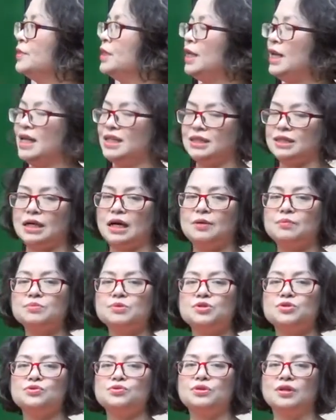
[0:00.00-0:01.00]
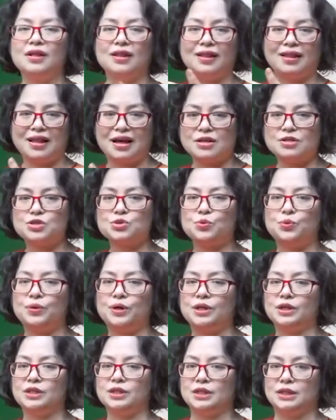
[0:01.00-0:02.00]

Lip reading: Let's come to the last word.